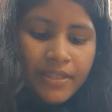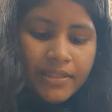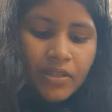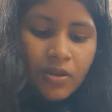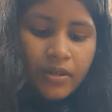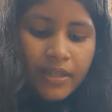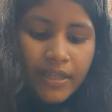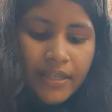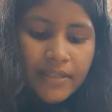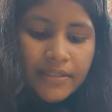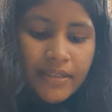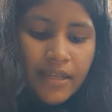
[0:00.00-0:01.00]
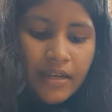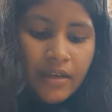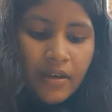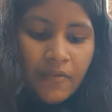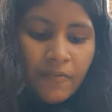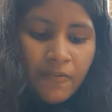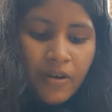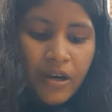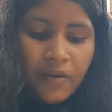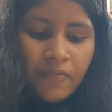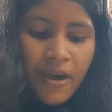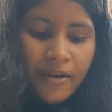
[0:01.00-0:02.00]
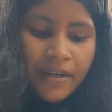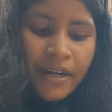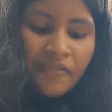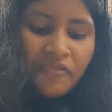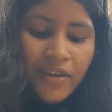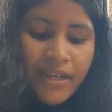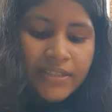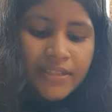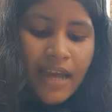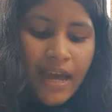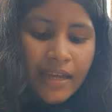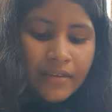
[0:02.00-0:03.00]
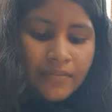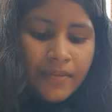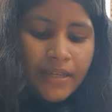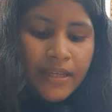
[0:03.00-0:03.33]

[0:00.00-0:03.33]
So, he is the very first time